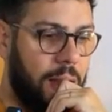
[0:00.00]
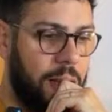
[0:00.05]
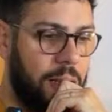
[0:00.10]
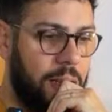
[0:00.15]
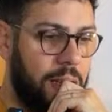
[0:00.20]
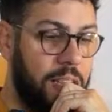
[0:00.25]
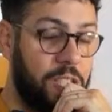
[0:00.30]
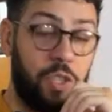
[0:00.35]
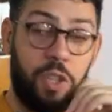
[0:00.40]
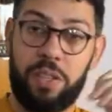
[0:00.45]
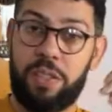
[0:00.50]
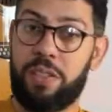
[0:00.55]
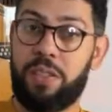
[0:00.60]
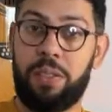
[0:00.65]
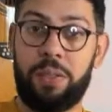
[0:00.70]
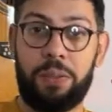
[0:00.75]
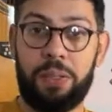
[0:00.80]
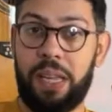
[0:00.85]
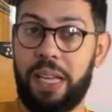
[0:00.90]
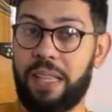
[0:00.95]
it's not
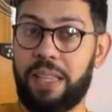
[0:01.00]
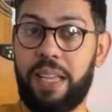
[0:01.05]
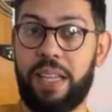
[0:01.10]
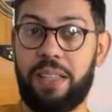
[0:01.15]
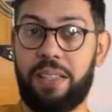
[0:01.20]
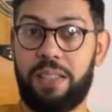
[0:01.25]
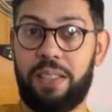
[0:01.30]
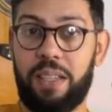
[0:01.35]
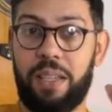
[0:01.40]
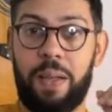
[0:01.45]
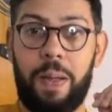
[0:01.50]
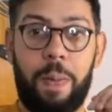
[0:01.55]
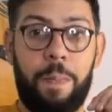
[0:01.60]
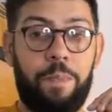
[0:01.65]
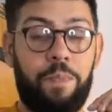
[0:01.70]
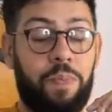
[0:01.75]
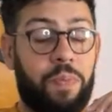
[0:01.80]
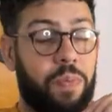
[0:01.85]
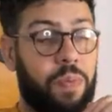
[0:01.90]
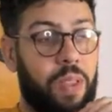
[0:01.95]
like that
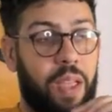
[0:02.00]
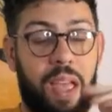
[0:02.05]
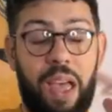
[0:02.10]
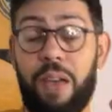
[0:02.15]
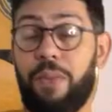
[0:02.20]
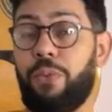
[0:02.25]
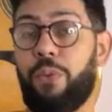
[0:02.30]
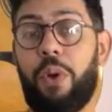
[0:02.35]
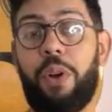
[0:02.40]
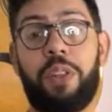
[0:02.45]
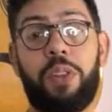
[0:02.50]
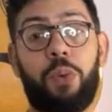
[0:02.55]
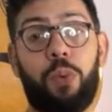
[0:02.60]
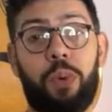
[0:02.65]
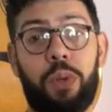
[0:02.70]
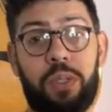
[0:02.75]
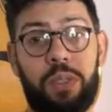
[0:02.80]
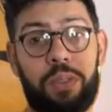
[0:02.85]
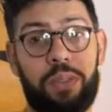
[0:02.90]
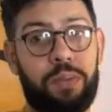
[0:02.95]
everywhere in the
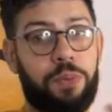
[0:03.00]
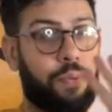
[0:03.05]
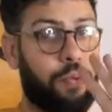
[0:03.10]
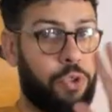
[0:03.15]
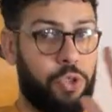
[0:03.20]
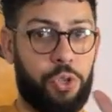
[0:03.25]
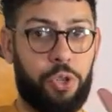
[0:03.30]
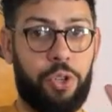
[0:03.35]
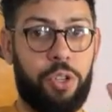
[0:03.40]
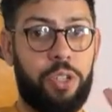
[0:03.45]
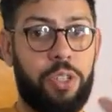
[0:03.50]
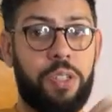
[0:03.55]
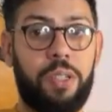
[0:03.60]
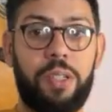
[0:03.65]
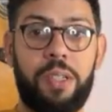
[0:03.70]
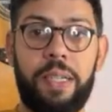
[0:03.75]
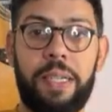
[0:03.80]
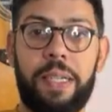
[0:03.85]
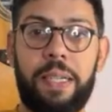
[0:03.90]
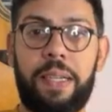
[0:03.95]
world, for sure.
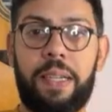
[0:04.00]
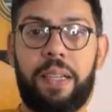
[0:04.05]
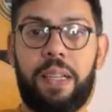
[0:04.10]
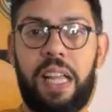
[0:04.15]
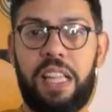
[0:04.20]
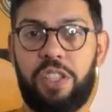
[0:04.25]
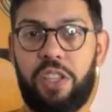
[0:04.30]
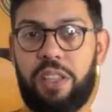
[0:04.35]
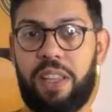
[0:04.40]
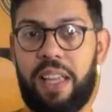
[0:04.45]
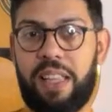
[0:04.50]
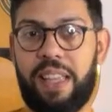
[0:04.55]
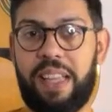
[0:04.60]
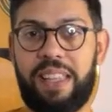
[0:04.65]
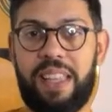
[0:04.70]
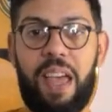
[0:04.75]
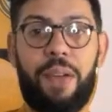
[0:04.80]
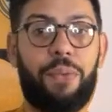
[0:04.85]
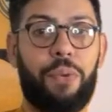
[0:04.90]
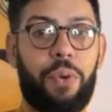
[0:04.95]
It's not like that
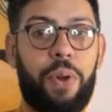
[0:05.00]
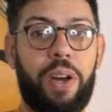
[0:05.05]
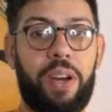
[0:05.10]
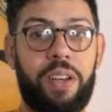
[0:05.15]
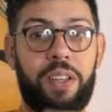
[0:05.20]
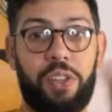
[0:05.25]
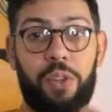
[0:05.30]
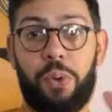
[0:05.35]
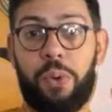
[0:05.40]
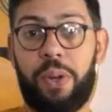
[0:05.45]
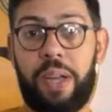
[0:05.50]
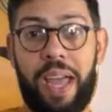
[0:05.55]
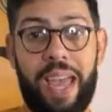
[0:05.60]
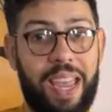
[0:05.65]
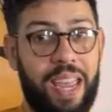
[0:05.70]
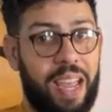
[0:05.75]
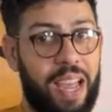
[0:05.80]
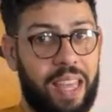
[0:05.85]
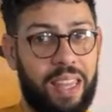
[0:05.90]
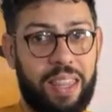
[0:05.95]
everywhere in the UK,
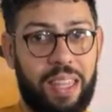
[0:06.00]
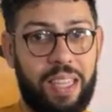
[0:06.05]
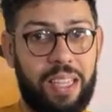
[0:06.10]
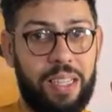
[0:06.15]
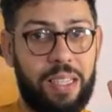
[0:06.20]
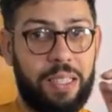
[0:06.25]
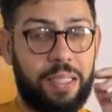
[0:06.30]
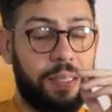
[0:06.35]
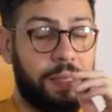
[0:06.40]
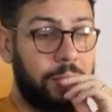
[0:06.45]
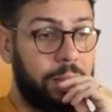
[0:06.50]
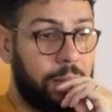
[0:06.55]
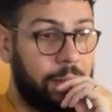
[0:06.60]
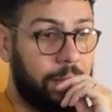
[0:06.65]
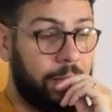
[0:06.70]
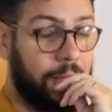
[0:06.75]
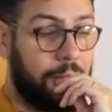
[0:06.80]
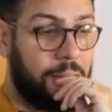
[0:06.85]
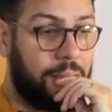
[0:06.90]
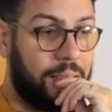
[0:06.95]
I think.
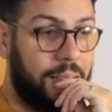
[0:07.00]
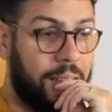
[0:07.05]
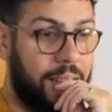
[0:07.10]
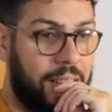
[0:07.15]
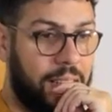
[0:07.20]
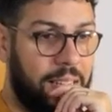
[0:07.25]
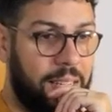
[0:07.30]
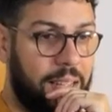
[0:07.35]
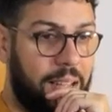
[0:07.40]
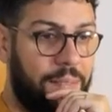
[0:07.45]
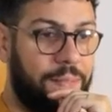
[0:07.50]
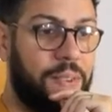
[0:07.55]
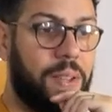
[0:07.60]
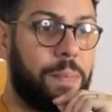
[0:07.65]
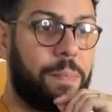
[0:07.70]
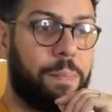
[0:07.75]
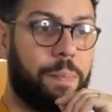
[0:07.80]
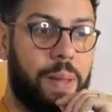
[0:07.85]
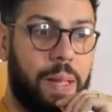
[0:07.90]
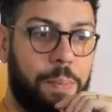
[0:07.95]
I think
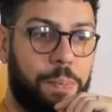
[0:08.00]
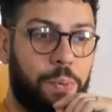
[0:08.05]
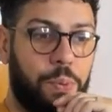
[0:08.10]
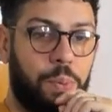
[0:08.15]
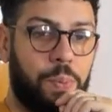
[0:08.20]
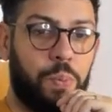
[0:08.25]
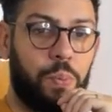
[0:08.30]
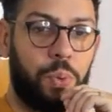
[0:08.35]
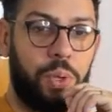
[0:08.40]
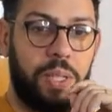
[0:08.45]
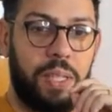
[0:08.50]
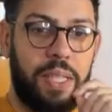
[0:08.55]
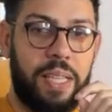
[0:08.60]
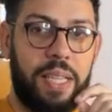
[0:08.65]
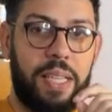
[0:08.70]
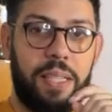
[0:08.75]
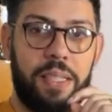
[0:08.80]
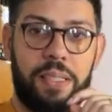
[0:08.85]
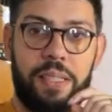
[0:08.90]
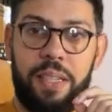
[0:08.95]
Blackpool
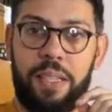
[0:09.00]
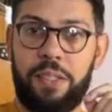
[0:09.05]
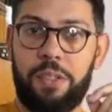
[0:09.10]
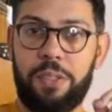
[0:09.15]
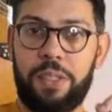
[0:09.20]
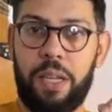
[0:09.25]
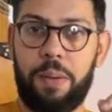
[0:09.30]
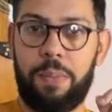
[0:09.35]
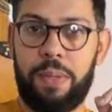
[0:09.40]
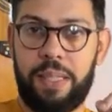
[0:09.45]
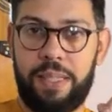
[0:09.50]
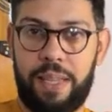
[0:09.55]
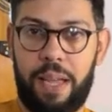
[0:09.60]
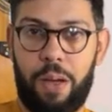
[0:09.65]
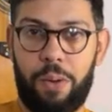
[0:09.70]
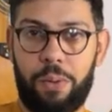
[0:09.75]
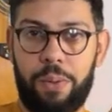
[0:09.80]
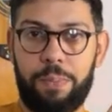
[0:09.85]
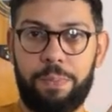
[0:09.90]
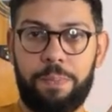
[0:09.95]
really is an entertainment town,